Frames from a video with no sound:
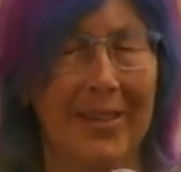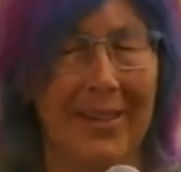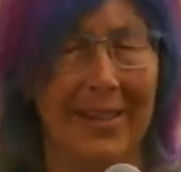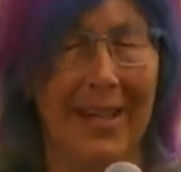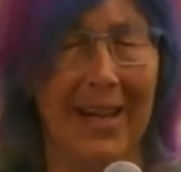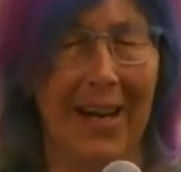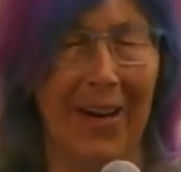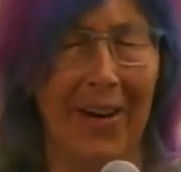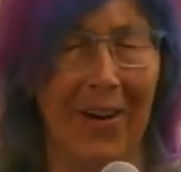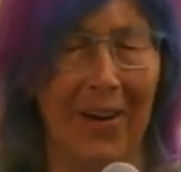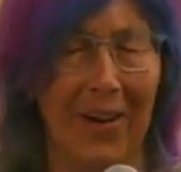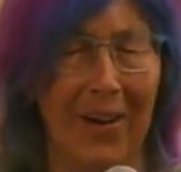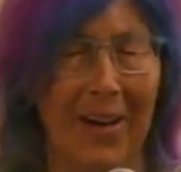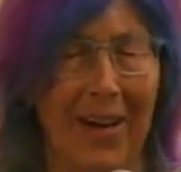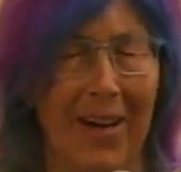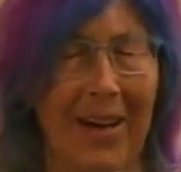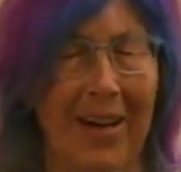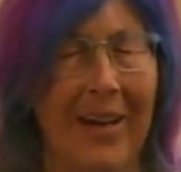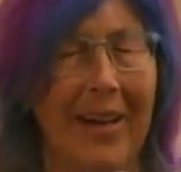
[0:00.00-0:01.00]
scared,
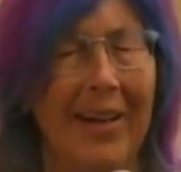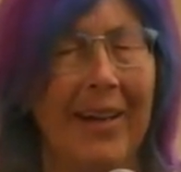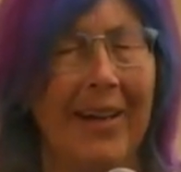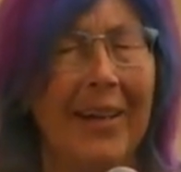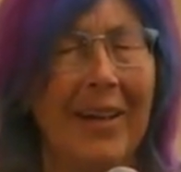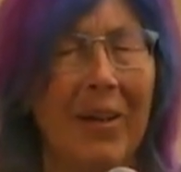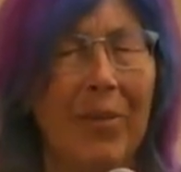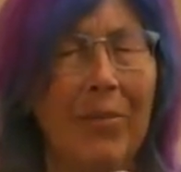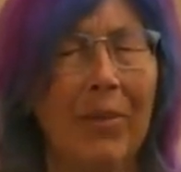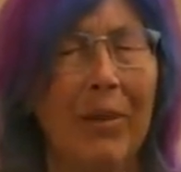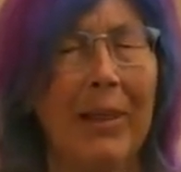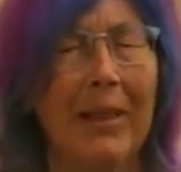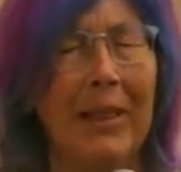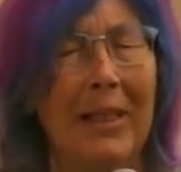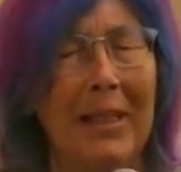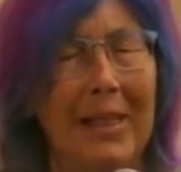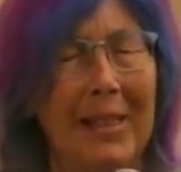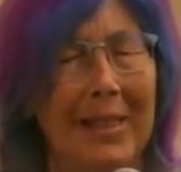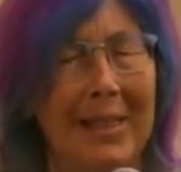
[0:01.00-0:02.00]

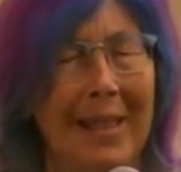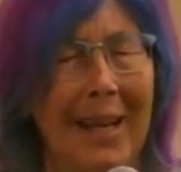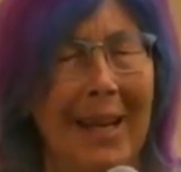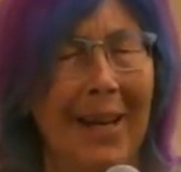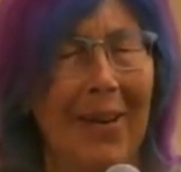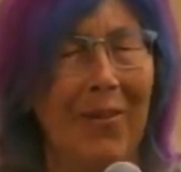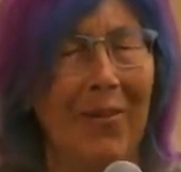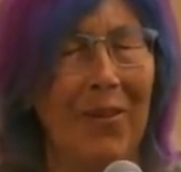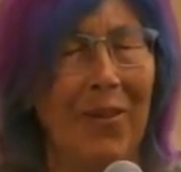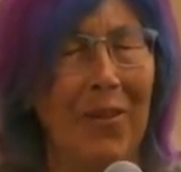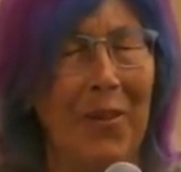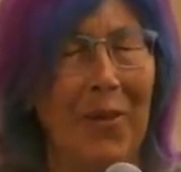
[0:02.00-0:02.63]
completely safe.